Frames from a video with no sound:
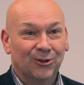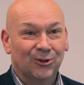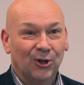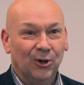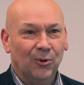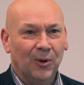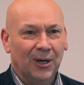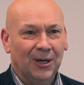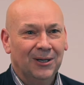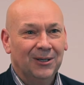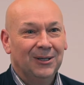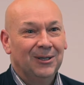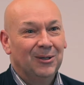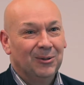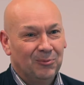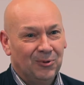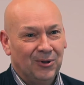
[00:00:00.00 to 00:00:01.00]
So
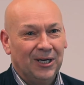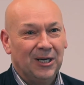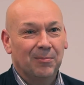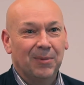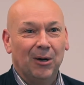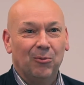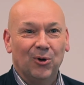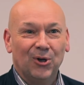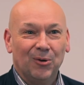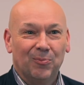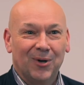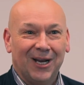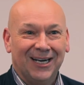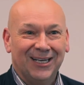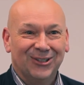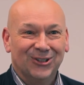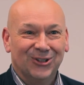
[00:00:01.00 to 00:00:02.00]
think about what you're
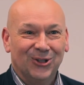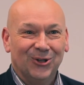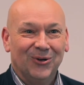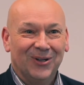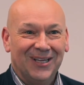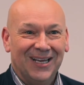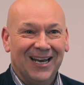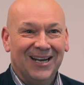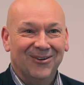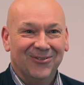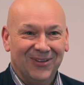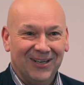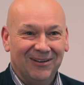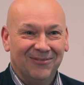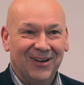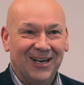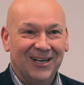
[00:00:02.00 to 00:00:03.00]
planning to do at the end of
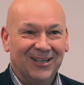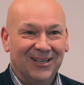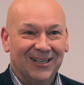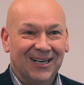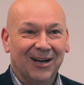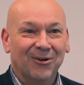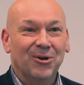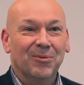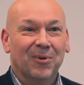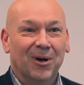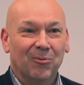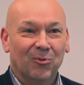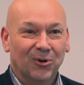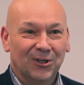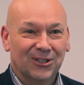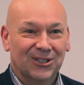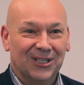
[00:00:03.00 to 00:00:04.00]
the event and how you might
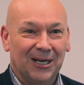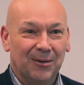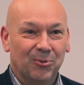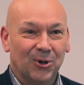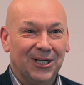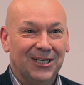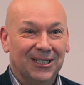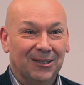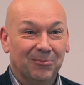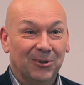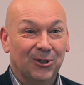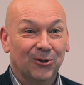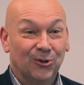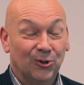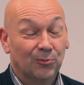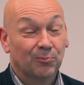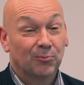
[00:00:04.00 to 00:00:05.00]
want to celebrate it,
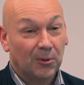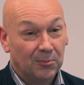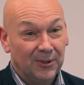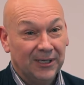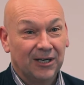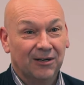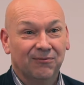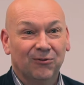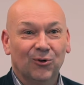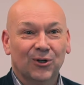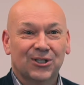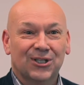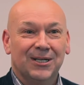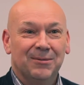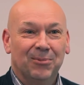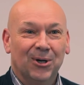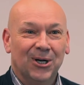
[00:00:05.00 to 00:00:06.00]
because you're probably going to fall
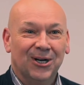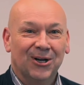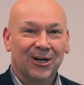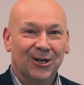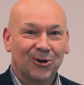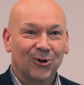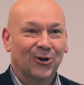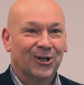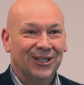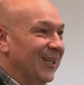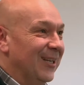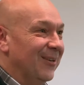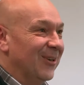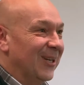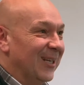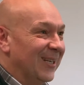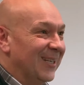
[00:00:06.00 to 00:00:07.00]
asleep by 9 o'clock in the
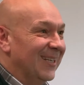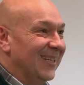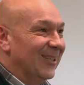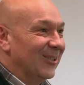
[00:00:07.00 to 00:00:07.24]
evening.